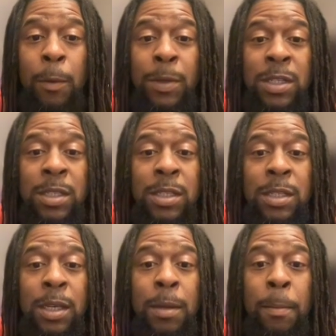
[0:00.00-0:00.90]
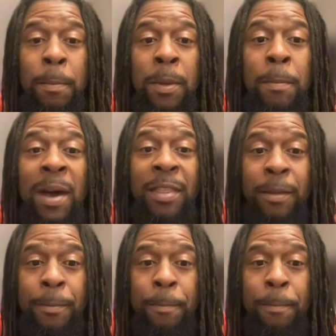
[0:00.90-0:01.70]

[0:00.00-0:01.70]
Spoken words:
which is your mother.